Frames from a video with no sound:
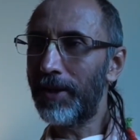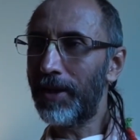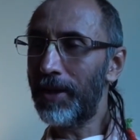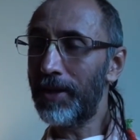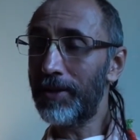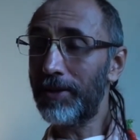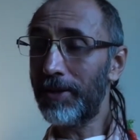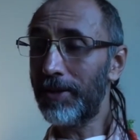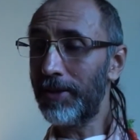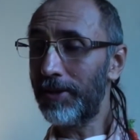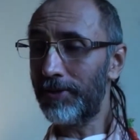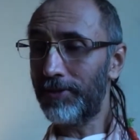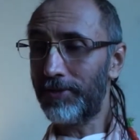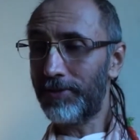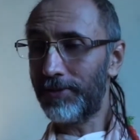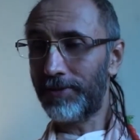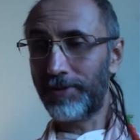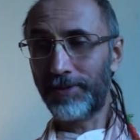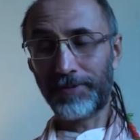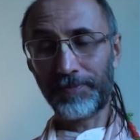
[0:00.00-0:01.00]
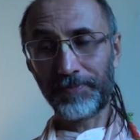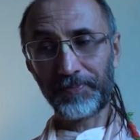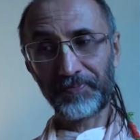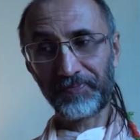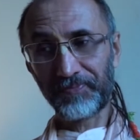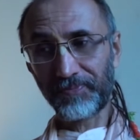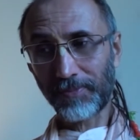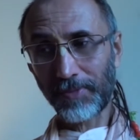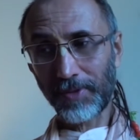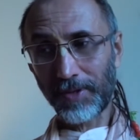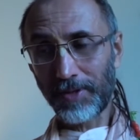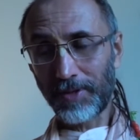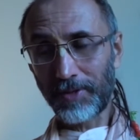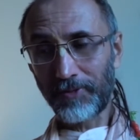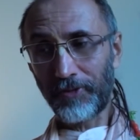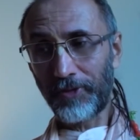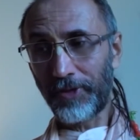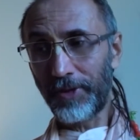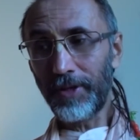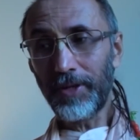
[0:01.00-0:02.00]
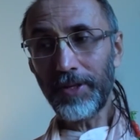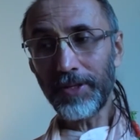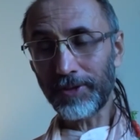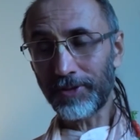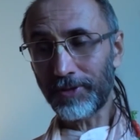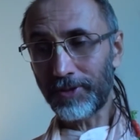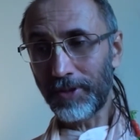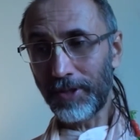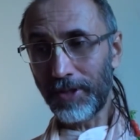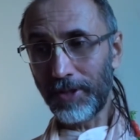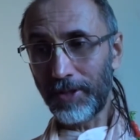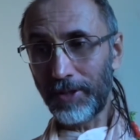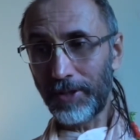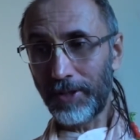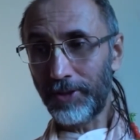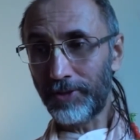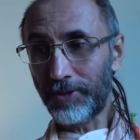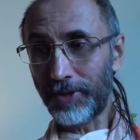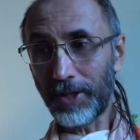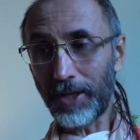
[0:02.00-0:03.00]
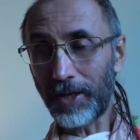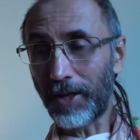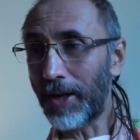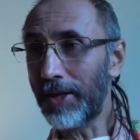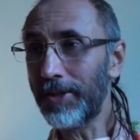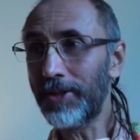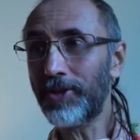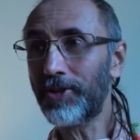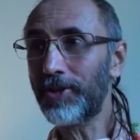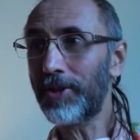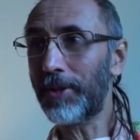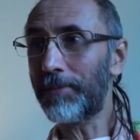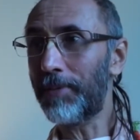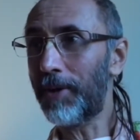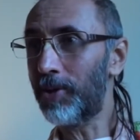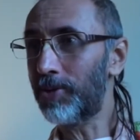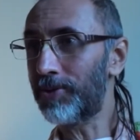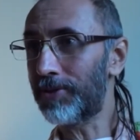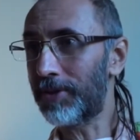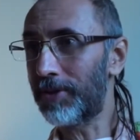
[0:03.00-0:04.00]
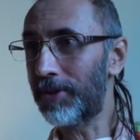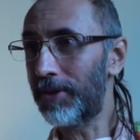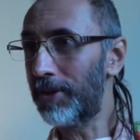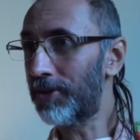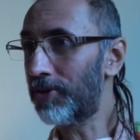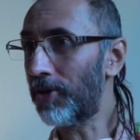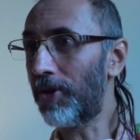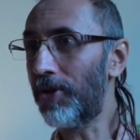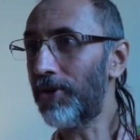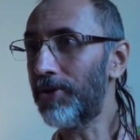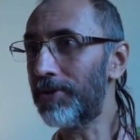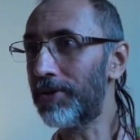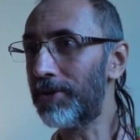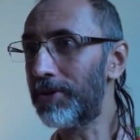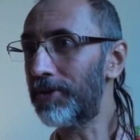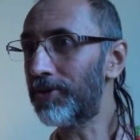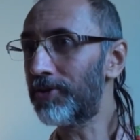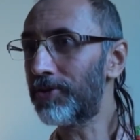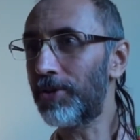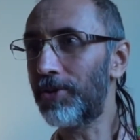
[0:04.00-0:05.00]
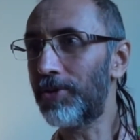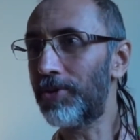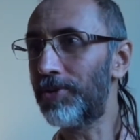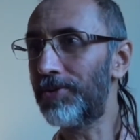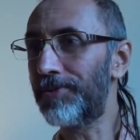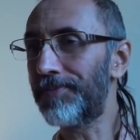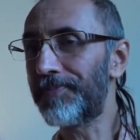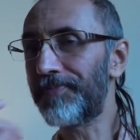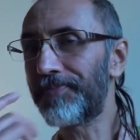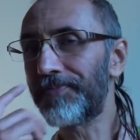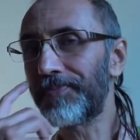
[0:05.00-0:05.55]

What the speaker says: And his feelings, his realization about it all is so